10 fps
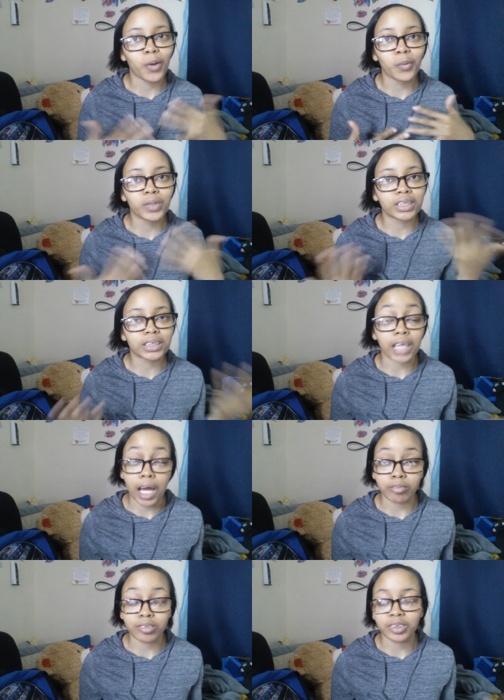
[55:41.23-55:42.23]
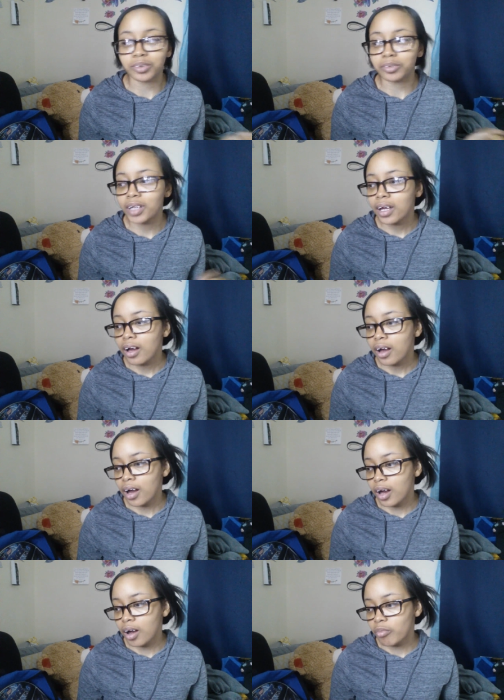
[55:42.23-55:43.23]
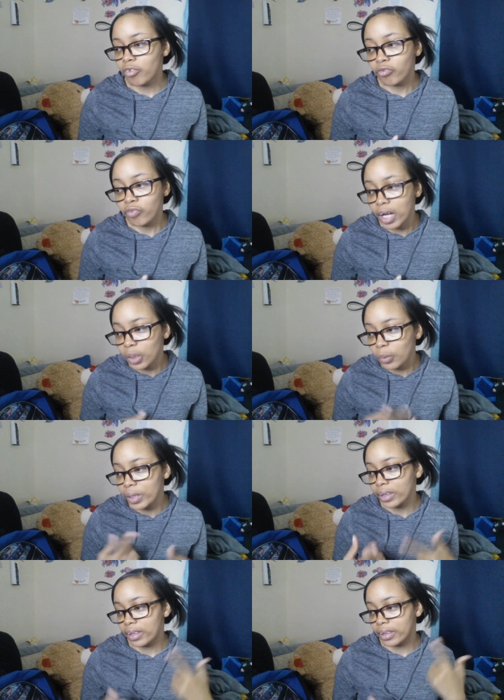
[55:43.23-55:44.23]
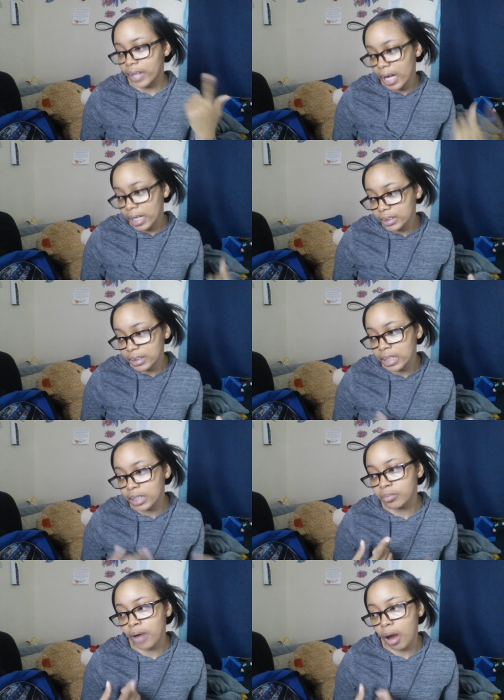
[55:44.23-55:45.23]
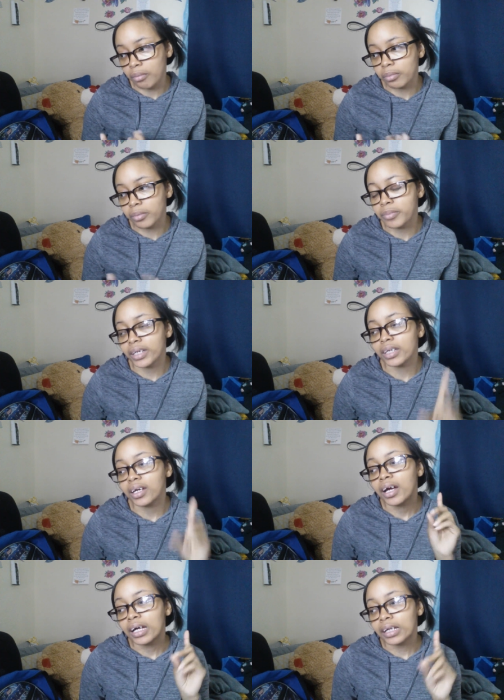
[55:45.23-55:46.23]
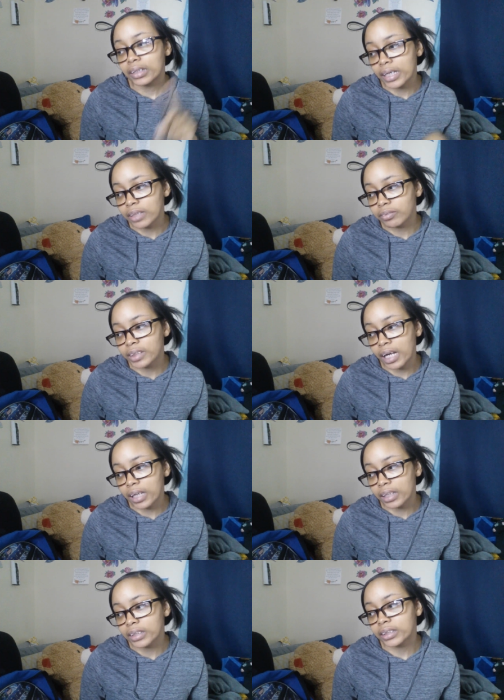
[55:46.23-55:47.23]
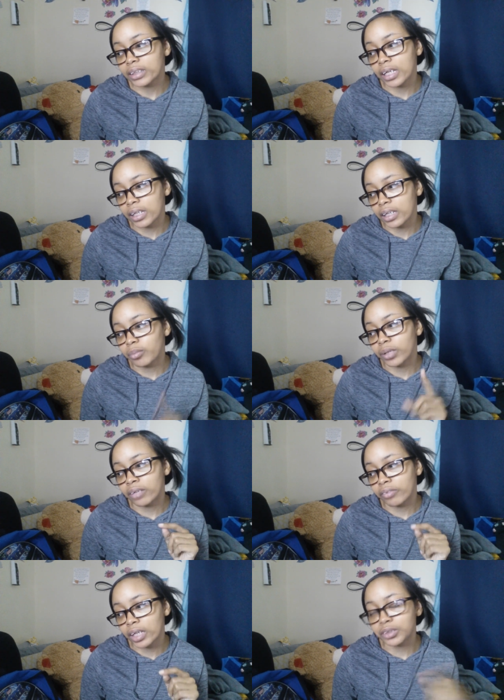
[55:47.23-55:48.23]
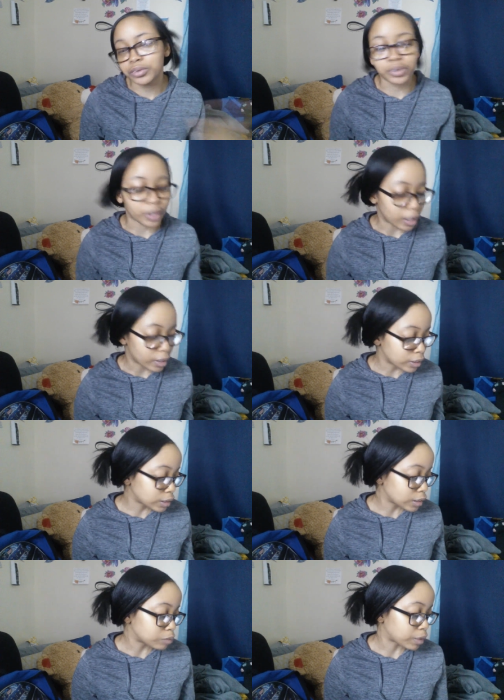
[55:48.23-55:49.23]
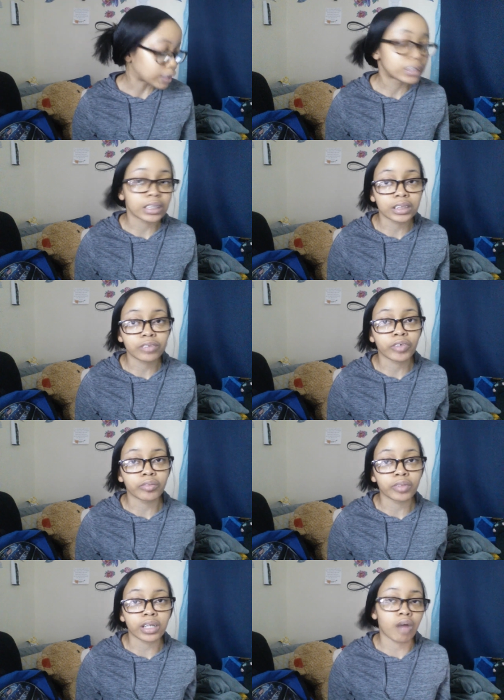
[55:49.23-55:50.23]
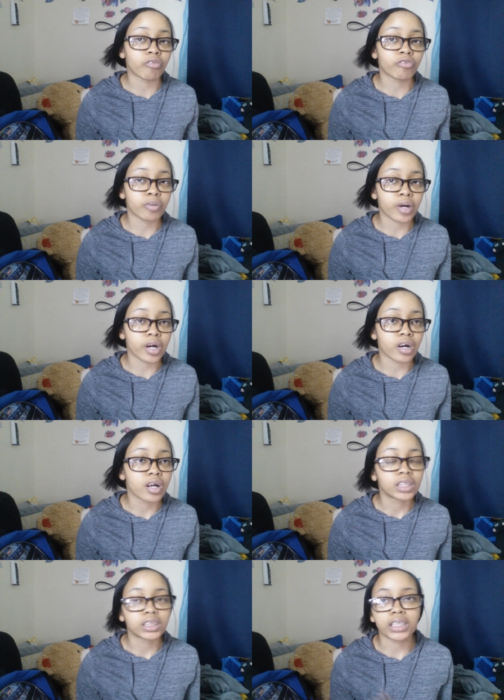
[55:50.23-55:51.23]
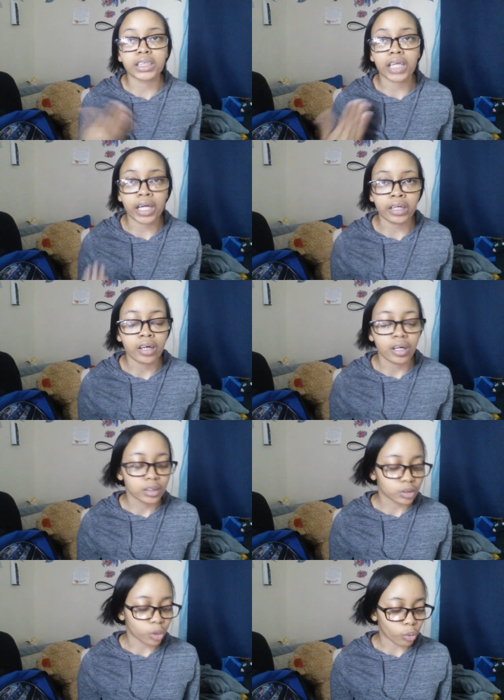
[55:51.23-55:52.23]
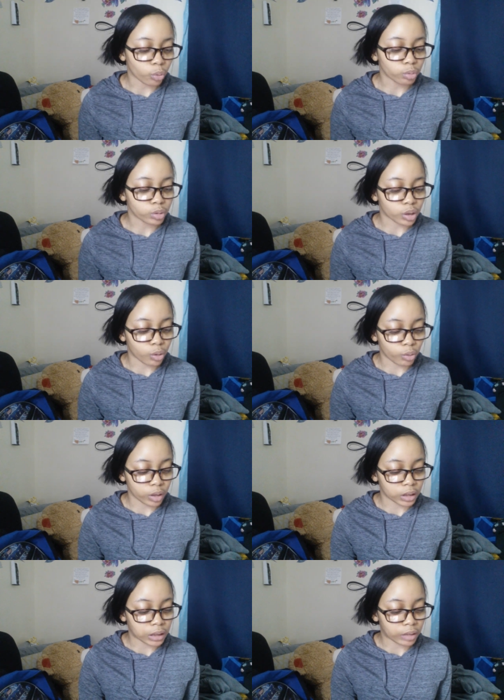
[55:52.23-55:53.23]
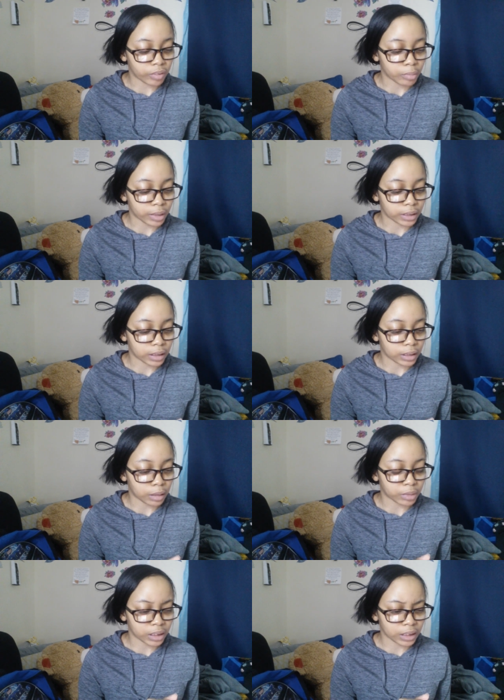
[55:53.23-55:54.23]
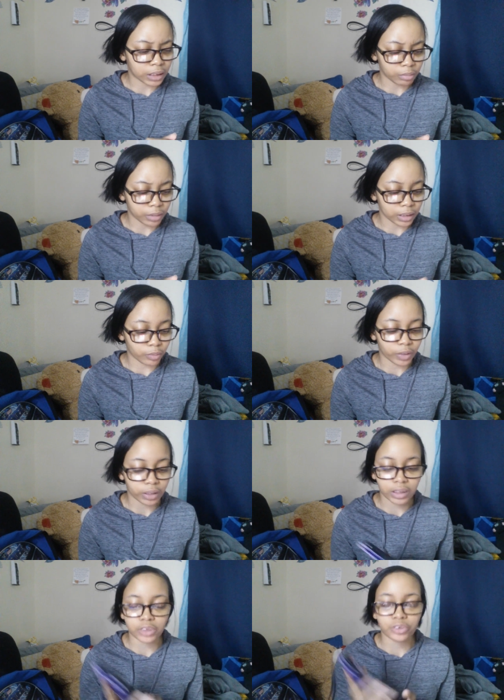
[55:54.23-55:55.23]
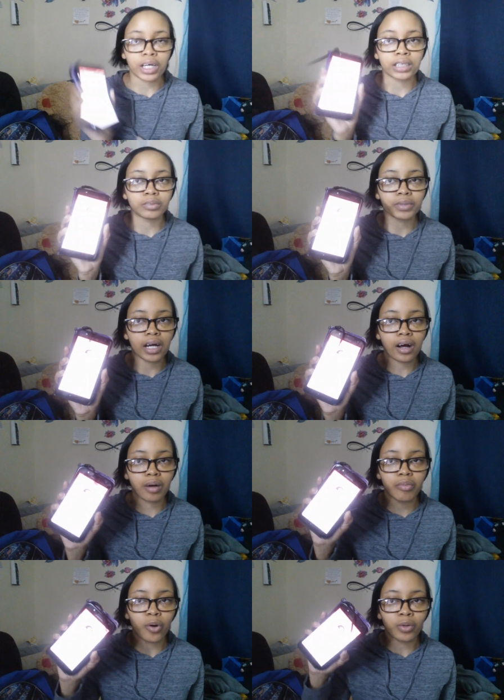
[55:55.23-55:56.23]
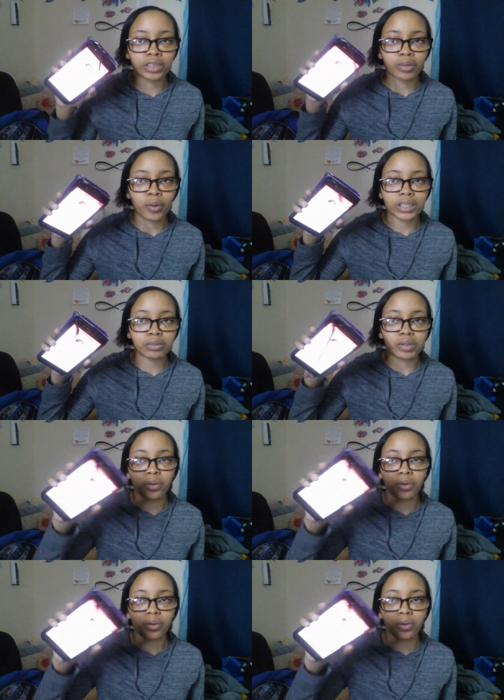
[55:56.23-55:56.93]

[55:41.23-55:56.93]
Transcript: we just have to. Um, following that, it'll probably be Land of Silence and then Bread of Angels. So yeah, this is my sixth favorite novel from her. She has eight total, so this is definitely my sixth. I'm just accepting someone because you guys be, um, always request